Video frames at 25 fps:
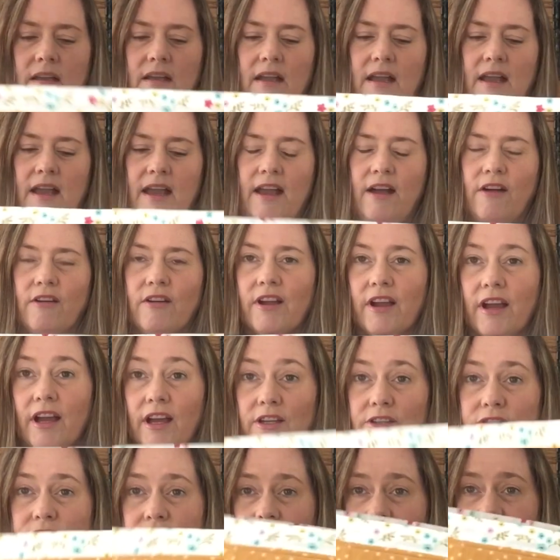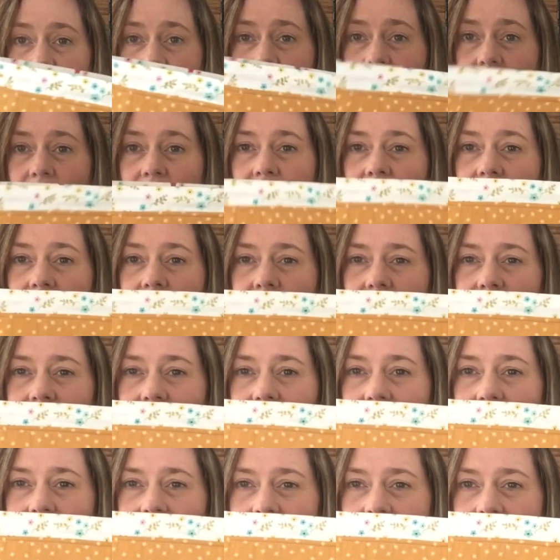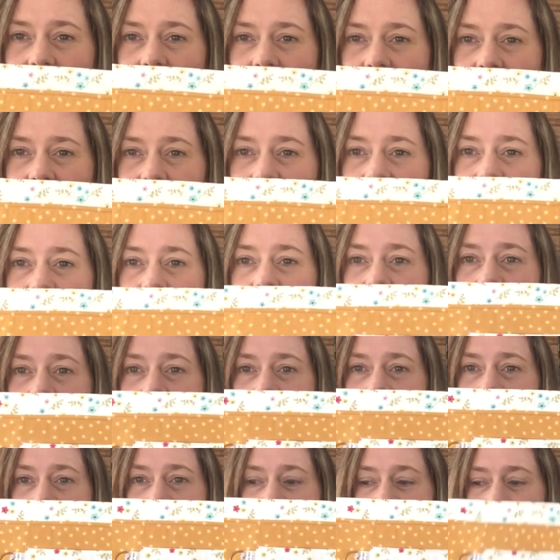how country this looks.